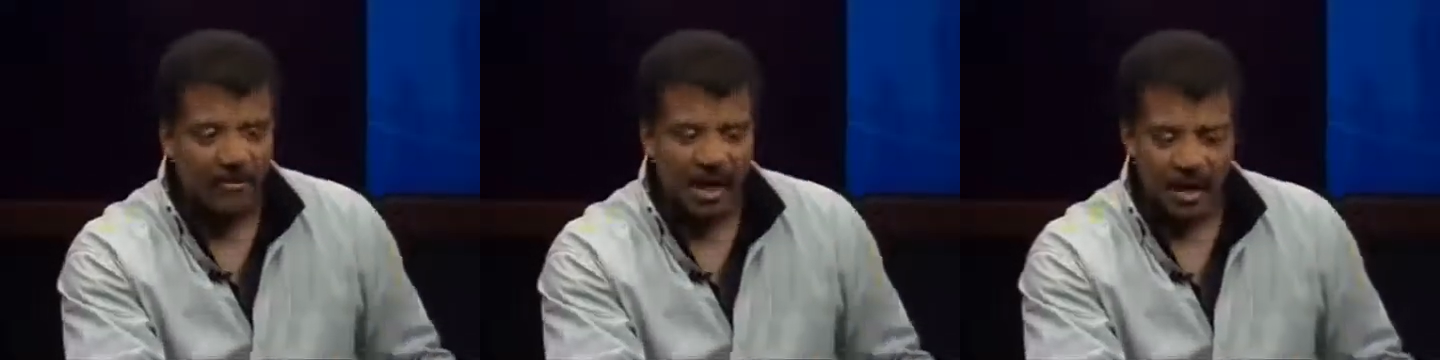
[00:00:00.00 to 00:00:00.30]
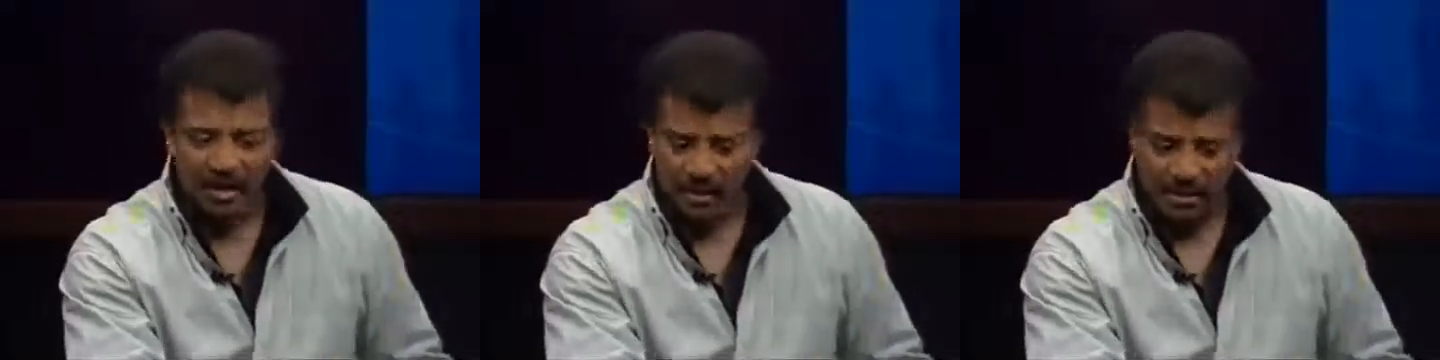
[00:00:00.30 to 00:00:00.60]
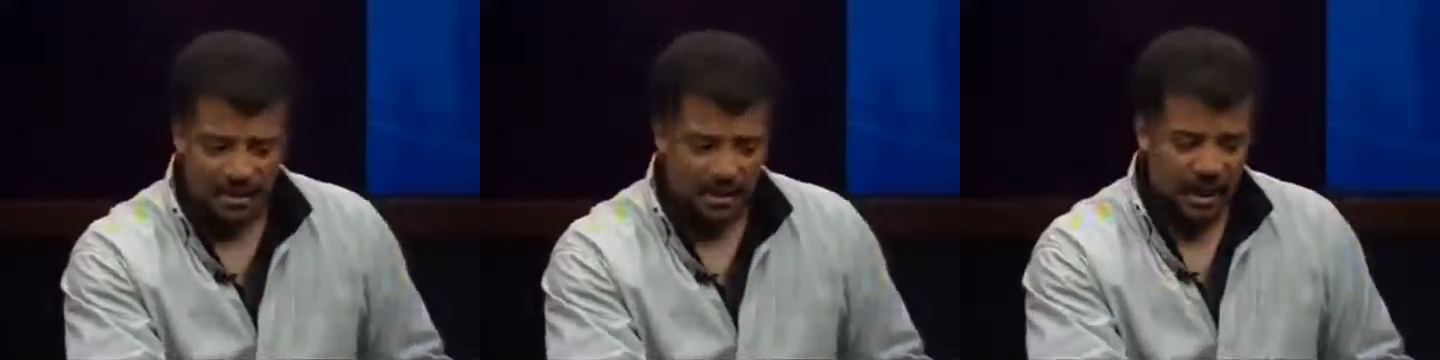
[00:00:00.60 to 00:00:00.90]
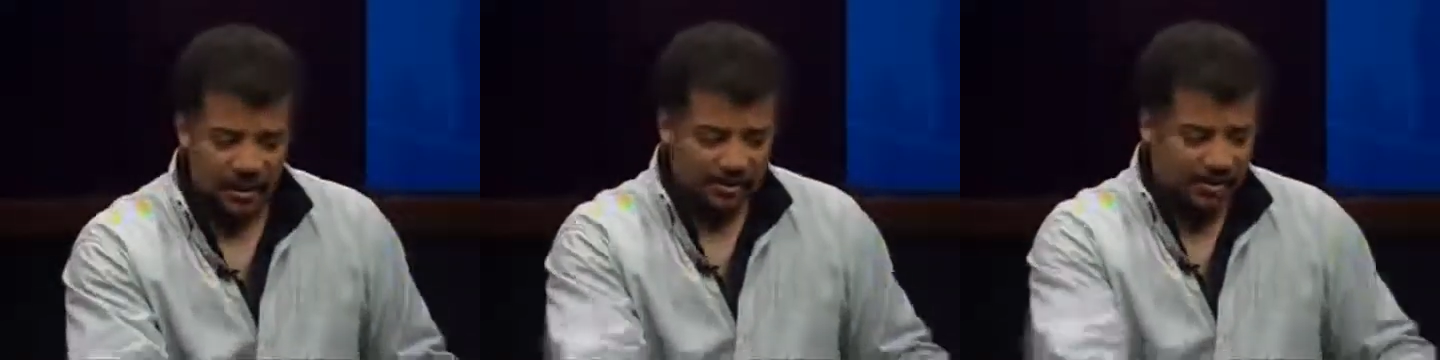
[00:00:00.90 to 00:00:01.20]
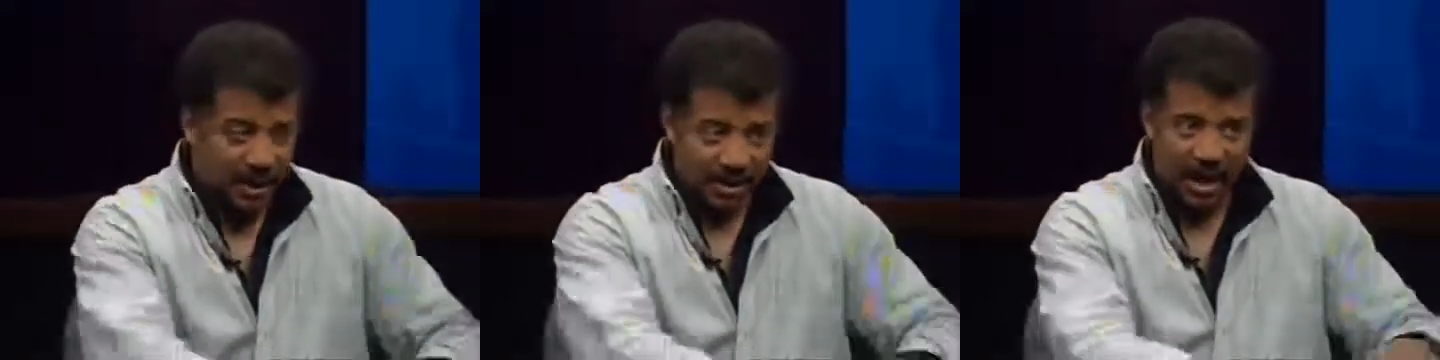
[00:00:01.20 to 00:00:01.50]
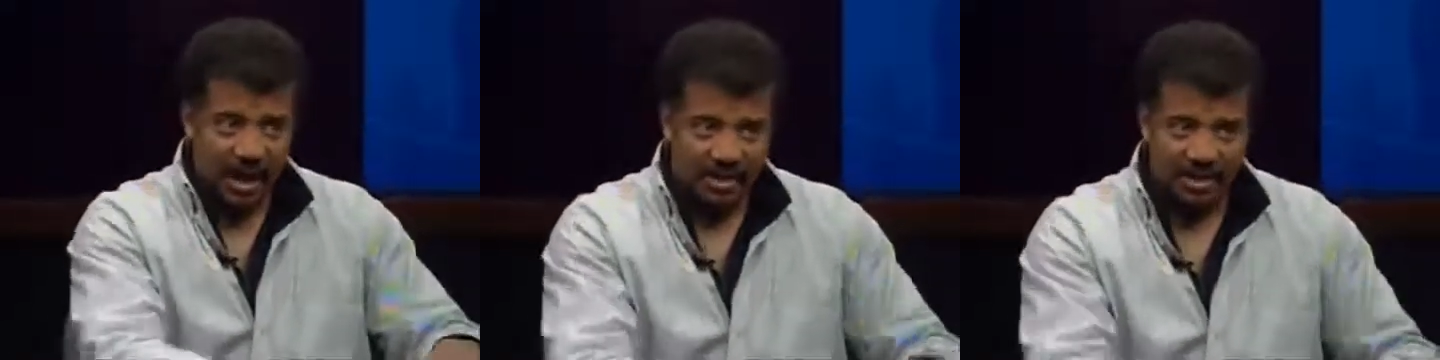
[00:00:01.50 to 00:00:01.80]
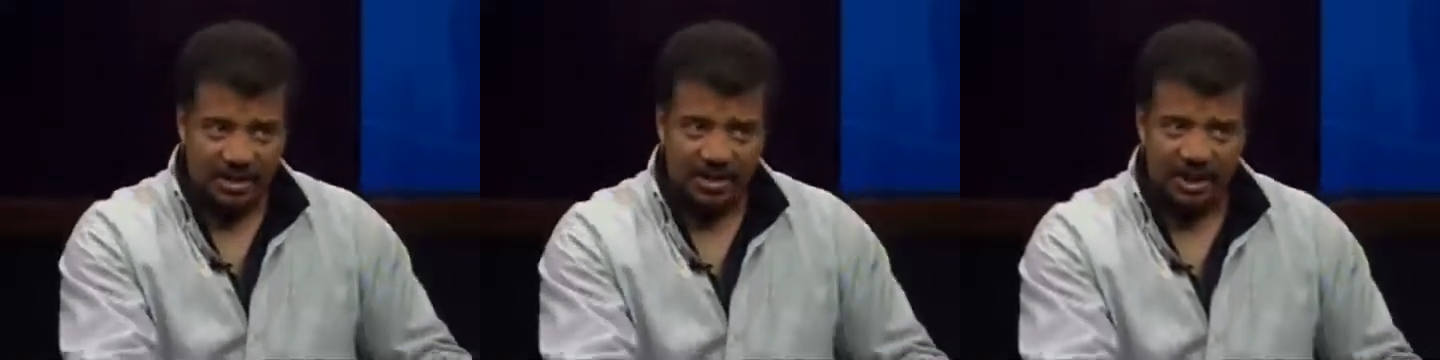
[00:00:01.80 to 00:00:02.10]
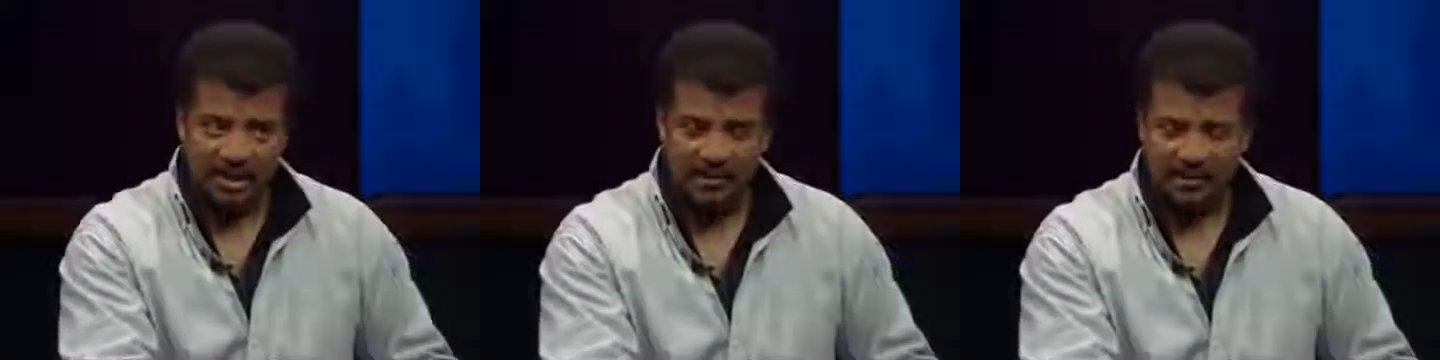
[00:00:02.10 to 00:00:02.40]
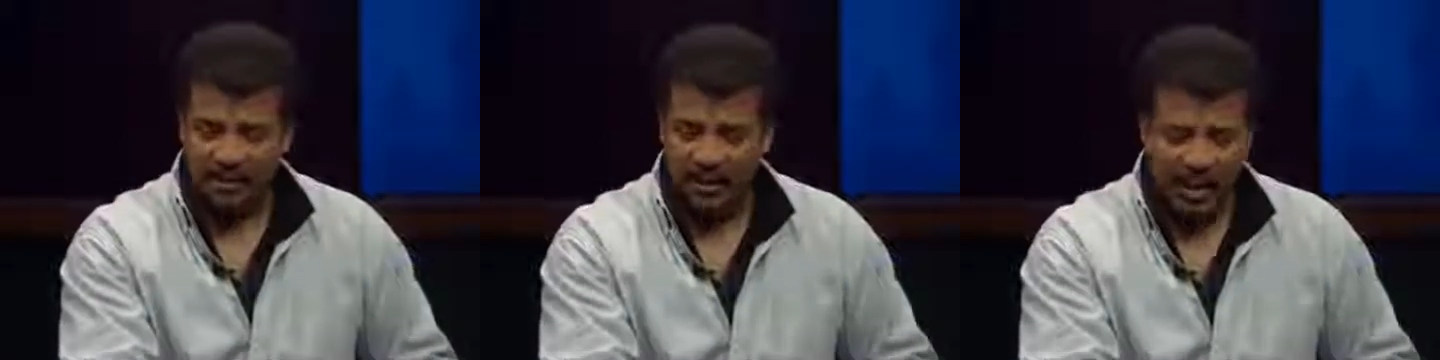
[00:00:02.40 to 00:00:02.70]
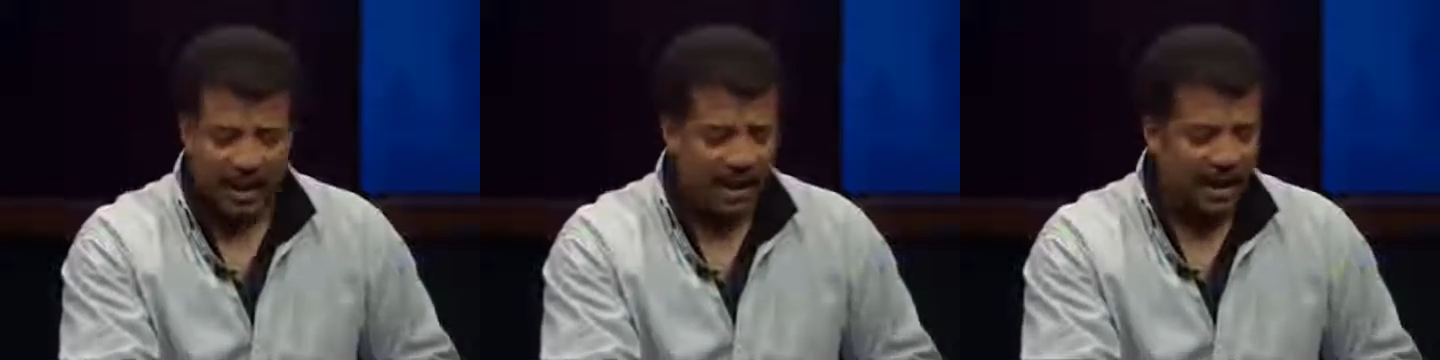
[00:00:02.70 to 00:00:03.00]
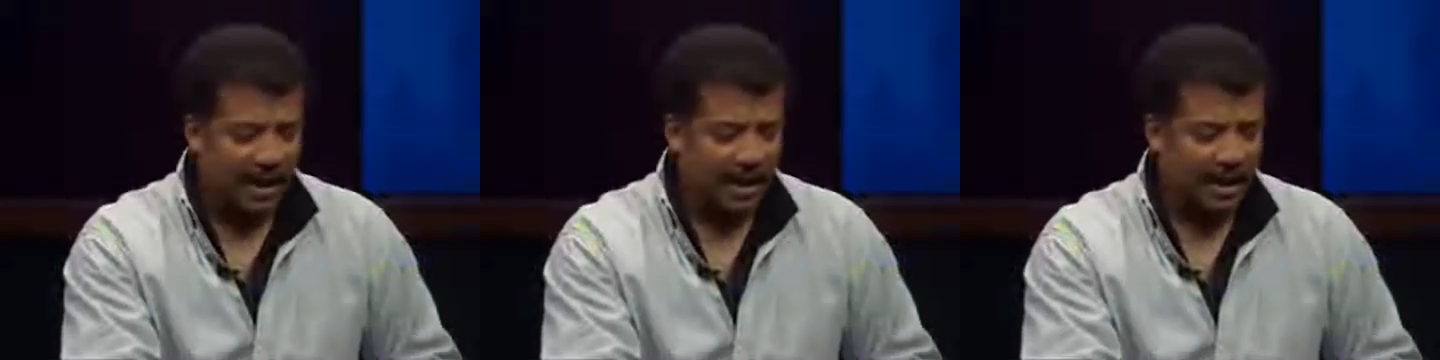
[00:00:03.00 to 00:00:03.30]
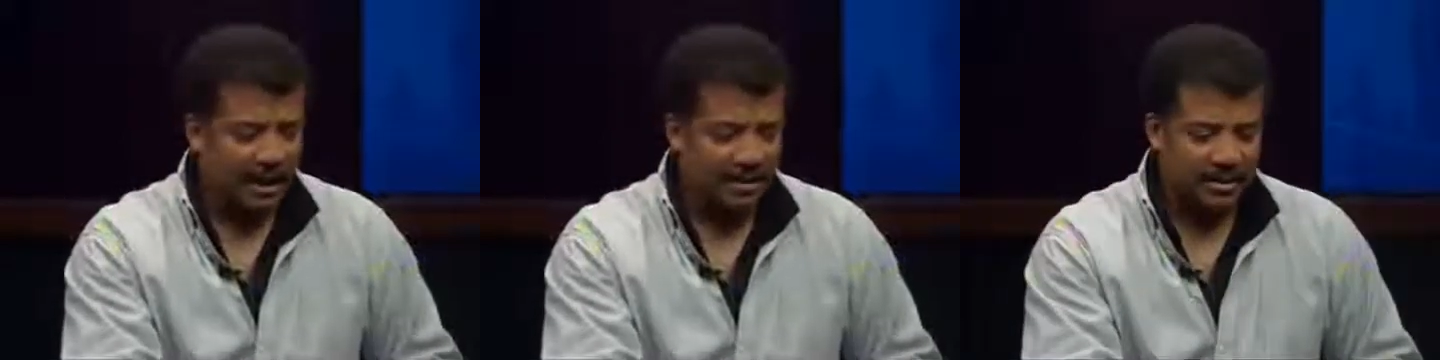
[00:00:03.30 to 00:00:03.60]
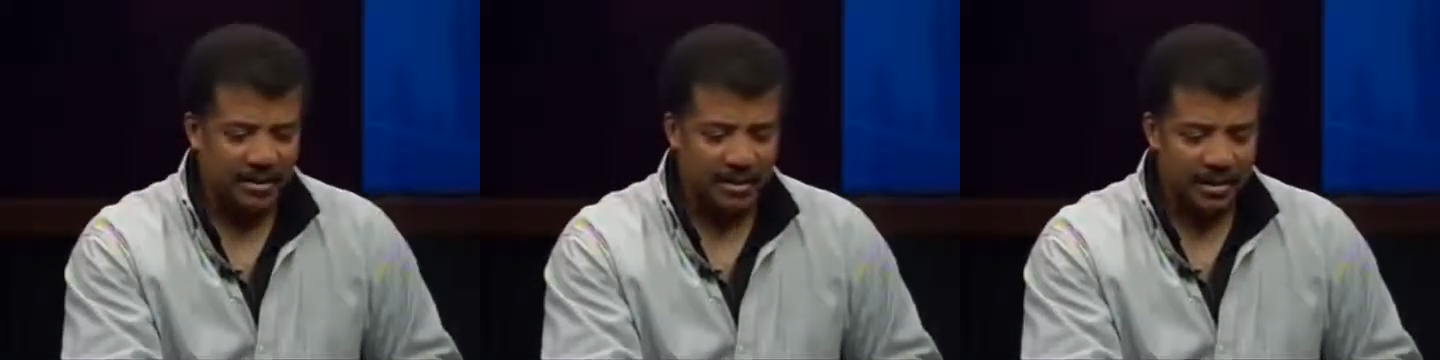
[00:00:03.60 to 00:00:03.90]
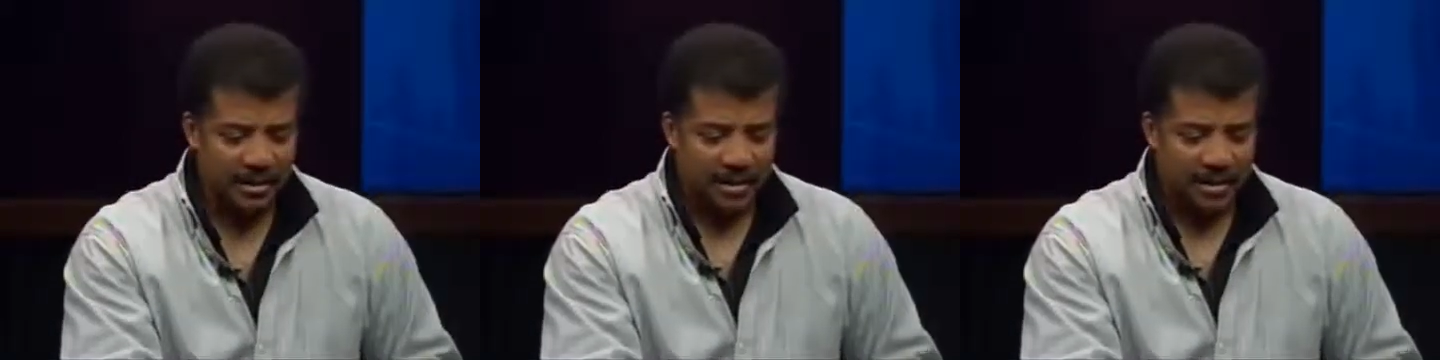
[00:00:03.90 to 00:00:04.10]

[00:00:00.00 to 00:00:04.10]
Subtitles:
But I was applying to colleges in high school, and